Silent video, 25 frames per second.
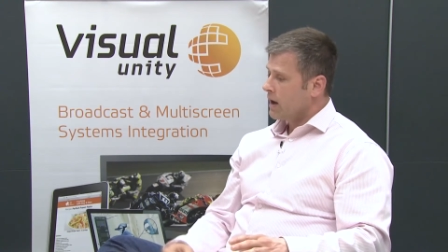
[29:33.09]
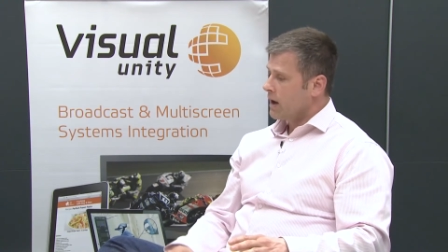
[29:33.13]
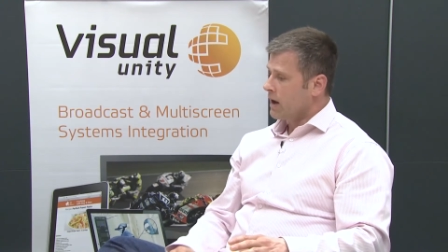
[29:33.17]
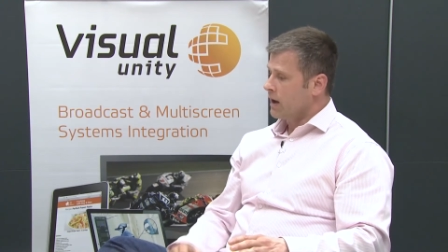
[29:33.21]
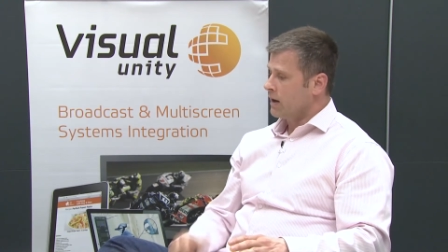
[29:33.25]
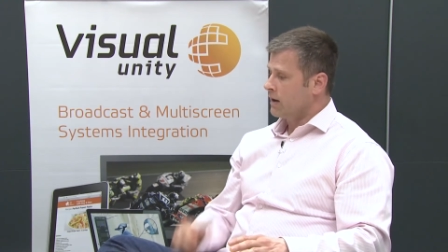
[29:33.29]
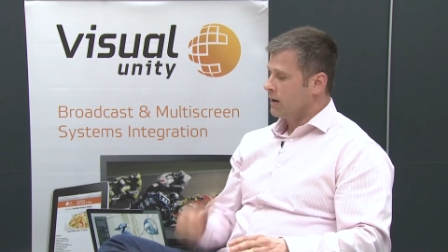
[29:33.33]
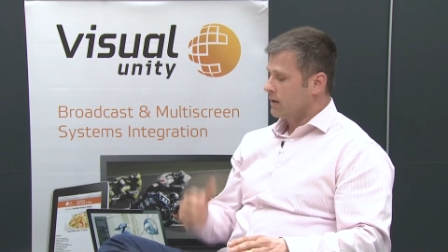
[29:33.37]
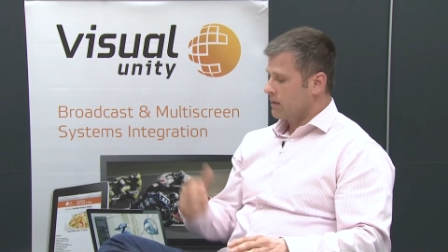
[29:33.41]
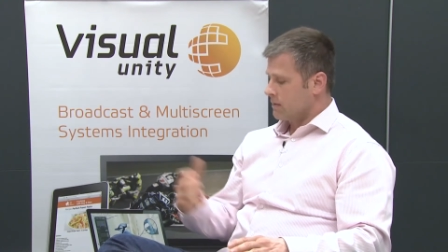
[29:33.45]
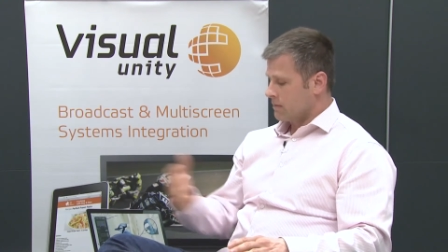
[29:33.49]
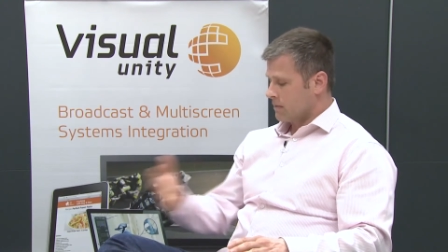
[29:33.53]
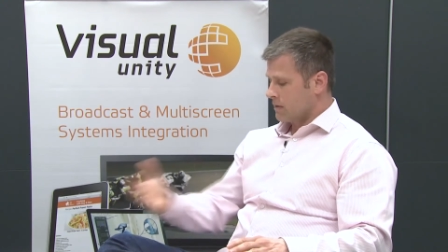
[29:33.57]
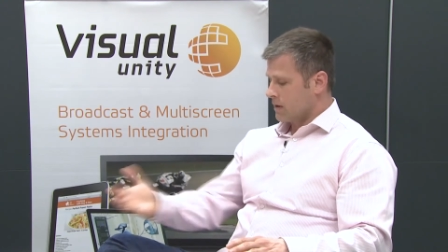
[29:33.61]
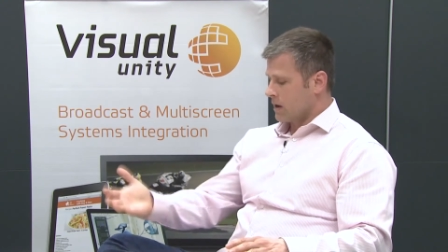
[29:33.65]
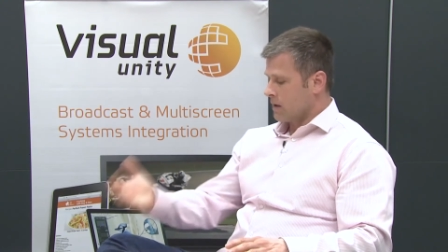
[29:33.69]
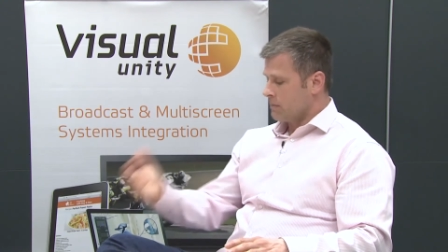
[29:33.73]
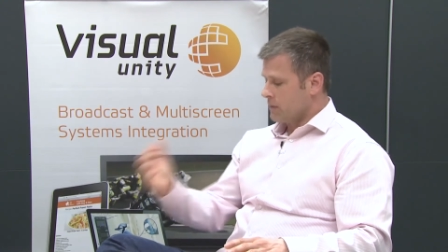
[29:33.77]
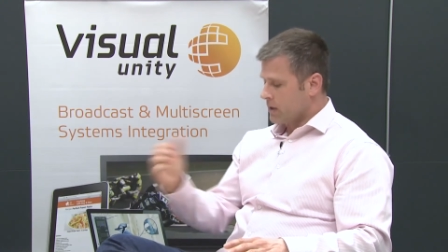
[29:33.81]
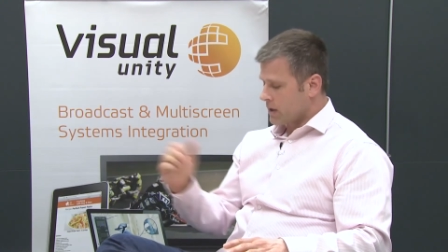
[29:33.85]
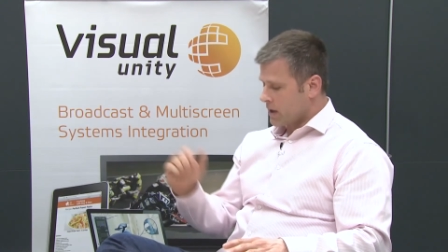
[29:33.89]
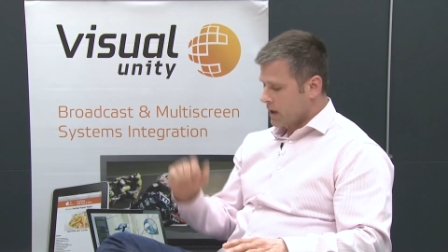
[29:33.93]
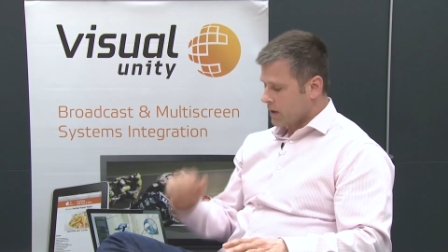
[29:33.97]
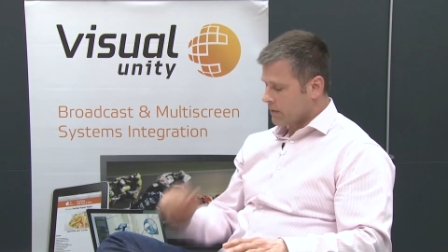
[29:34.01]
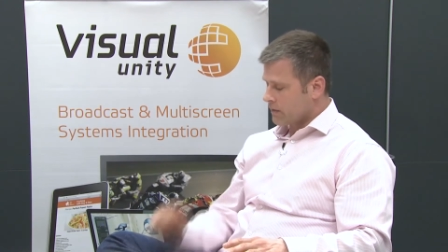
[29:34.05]
And I
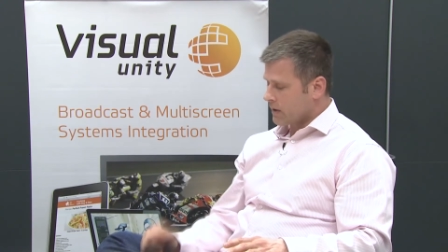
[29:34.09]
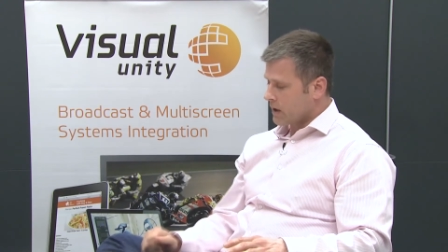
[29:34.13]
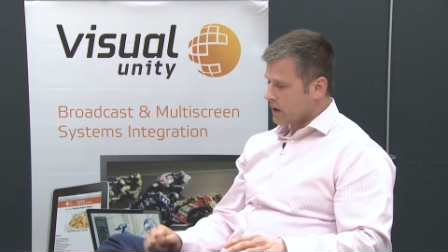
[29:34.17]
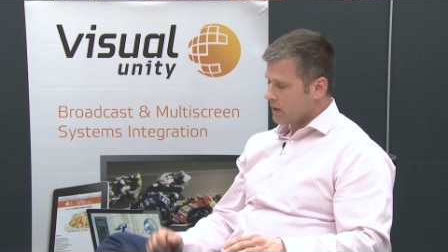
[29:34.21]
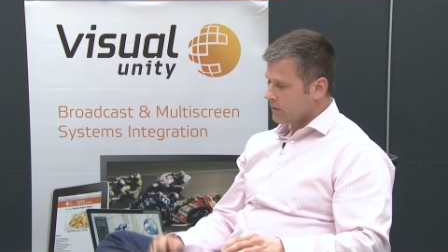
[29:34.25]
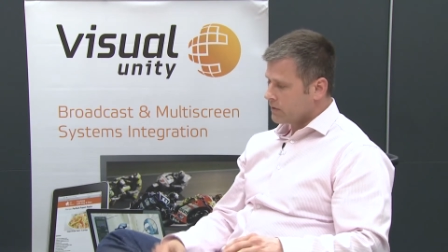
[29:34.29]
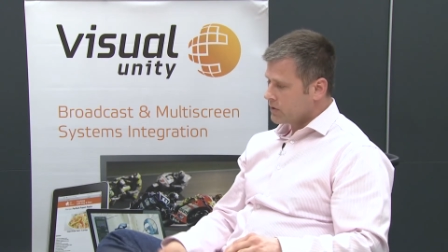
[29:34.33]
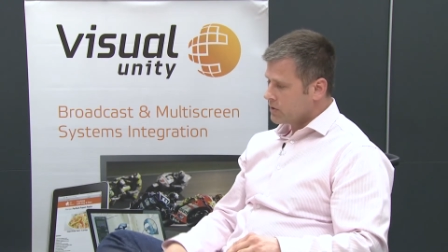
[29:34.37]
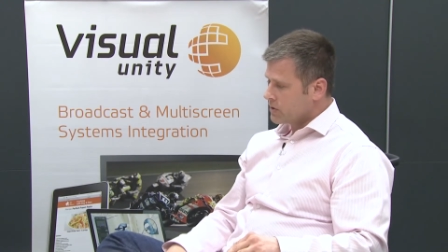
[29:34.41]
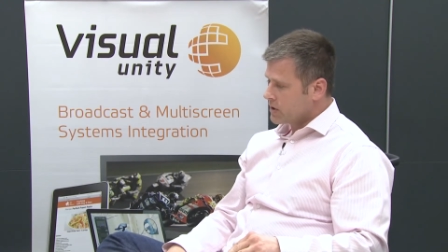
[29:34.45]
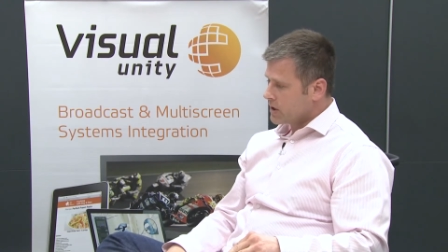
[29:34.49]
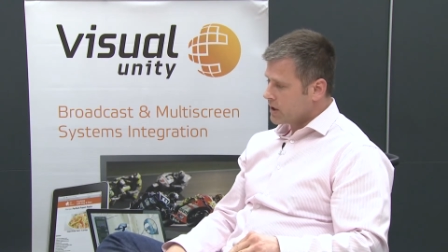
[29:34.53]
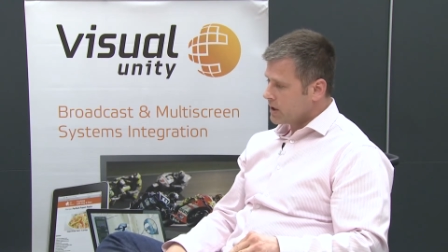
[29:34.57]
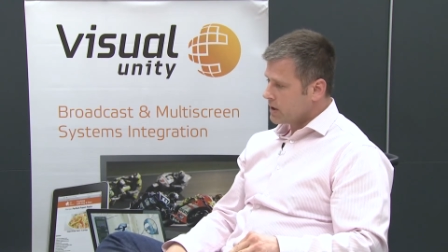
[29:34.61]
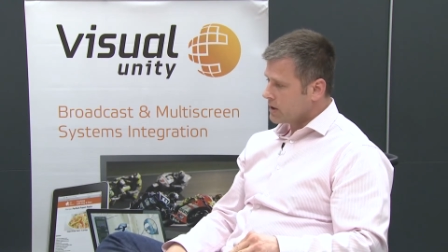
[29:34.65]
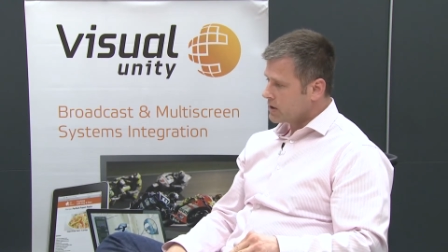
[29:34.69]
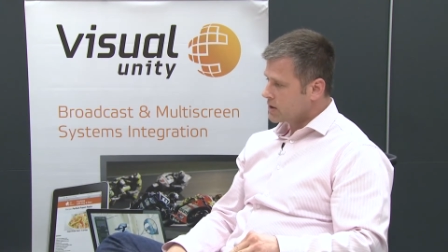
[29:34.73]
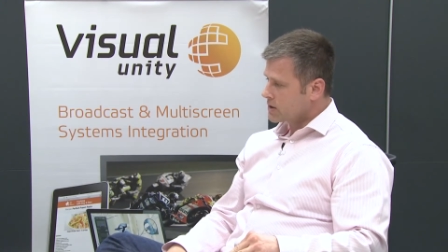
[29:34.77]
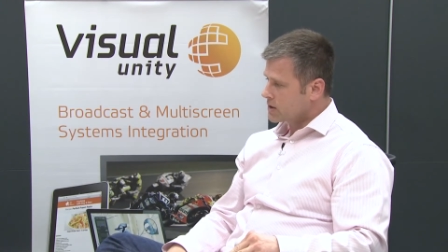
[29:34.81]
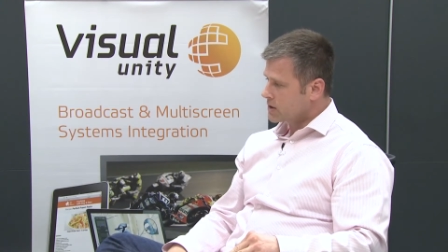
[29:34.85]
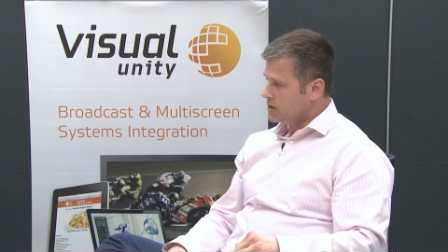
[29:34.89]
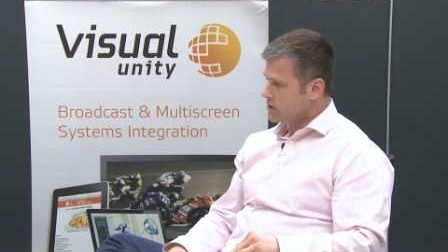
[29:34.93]
mean, I have 2 kids,